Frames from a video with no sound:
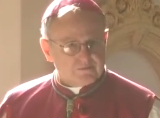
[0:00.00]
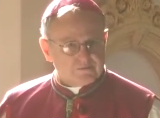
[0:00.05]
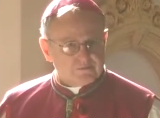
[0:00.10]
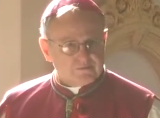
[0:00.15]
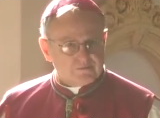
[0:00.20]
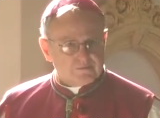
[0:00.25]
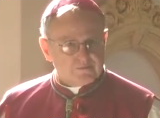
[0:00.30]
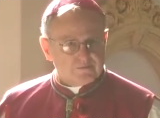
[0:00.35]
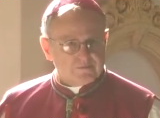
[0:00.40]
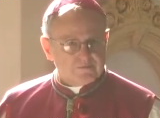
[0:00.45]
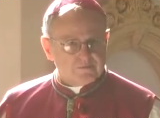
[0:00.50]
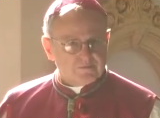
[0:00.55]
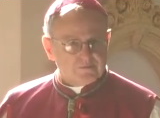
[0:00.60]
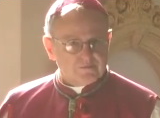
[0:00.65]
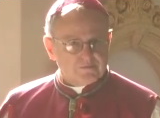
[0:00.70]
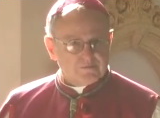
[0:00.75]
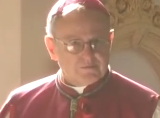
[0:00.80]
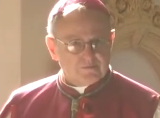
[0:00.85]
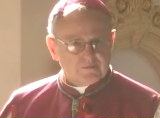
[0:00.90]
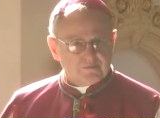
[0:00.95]

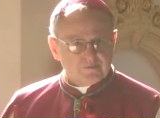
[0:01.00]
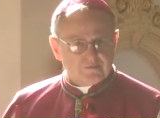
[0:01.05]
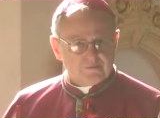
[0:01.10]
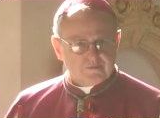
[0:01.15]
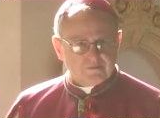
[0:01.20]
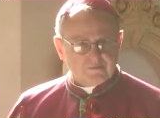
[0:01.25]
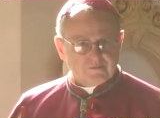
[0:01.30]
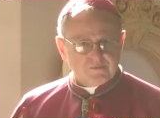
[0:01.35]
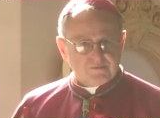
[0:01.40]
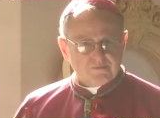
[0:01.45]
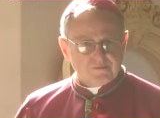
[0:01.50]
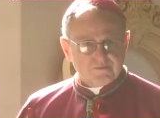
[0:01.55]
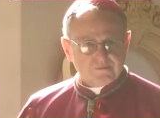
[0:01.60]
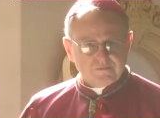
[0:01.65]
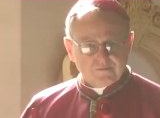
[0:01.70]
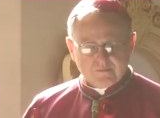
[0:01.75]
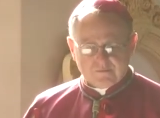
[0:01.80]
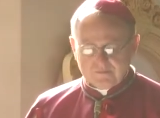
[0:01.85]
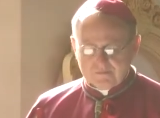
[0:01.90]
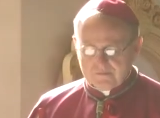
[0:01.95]

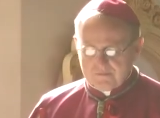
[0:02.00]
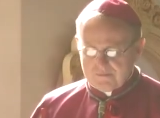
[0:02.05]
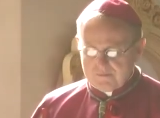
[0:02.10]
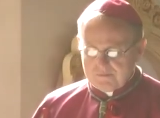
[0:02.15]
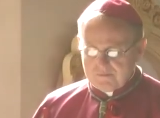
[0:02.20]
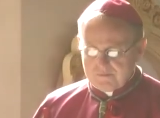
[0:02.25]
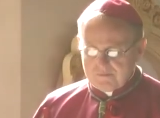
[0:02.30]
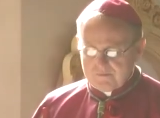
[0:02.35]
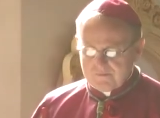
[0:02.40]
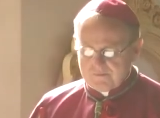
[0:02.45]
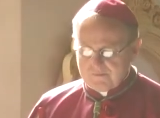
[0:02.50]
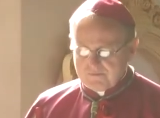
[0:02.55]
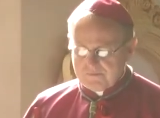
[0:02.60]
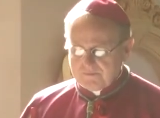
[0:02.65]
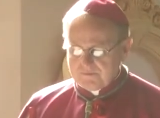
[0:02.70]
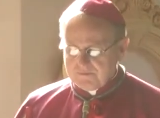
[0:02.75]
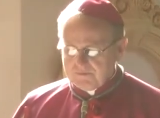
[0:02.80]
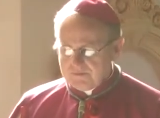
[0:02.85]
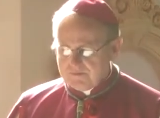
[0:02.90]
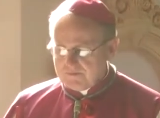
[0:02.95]

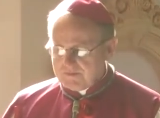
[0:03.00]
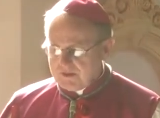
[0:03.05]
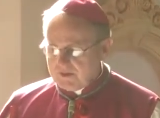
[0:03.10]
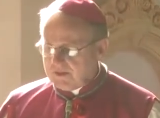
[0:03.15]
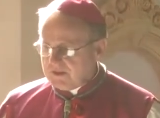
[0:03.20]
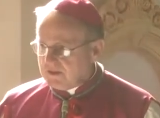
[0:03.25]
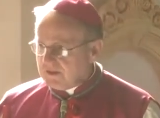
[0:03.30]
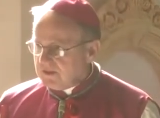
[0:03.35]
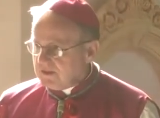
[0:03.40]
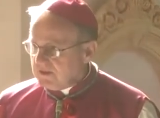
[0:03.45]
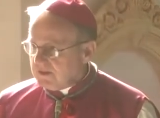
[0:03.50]
(silence)